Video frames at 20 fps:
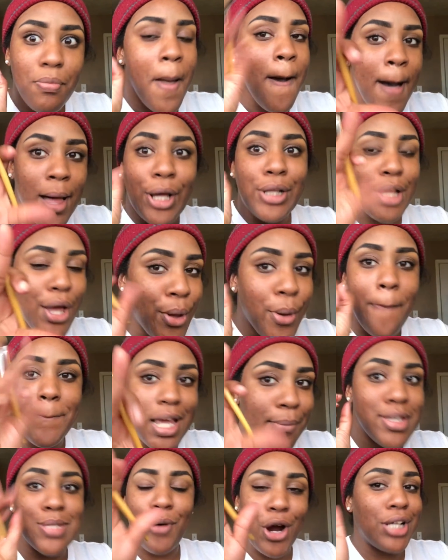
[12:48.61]
Basically,
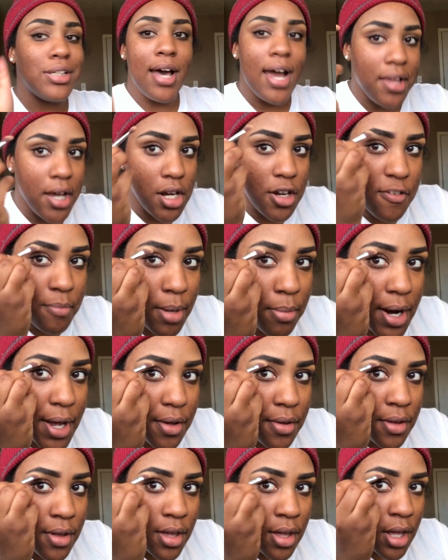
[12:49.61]
I was saying
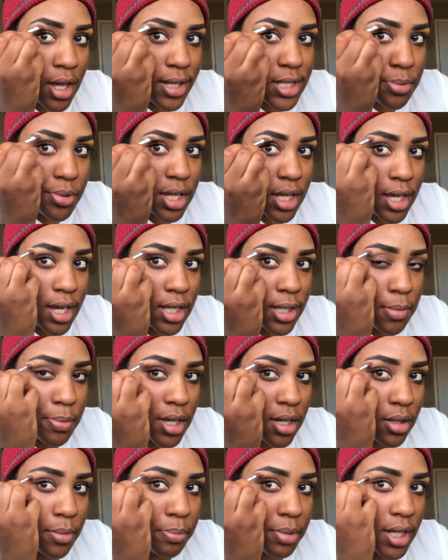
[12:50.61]
that you could use any
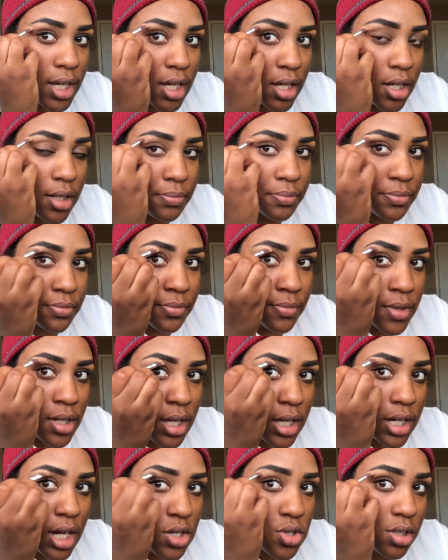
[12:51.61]
type of
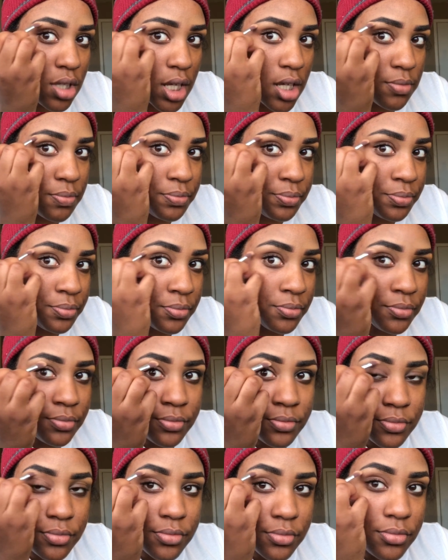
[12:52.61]
highlighting
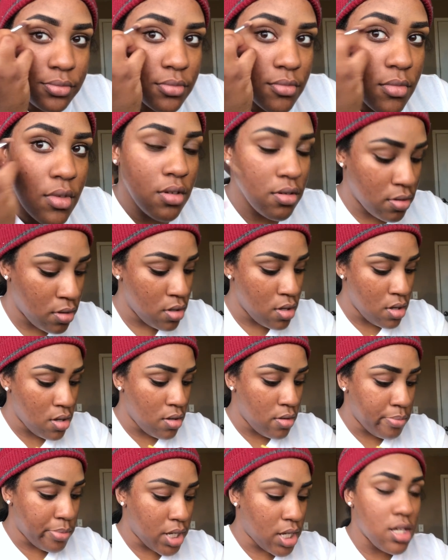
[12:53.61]
brow
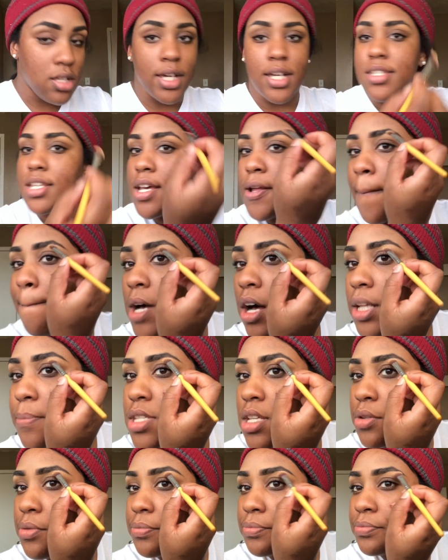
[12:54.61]
powder that you wanted to
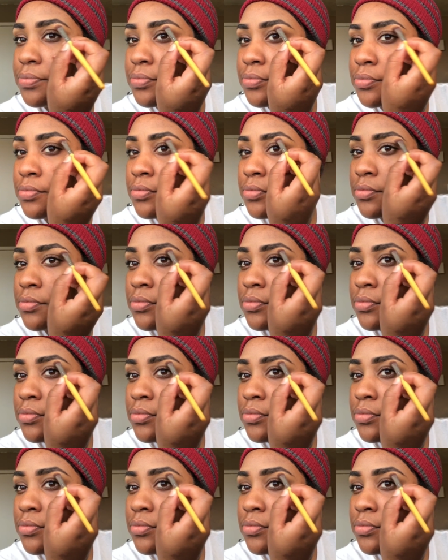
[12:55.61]
use.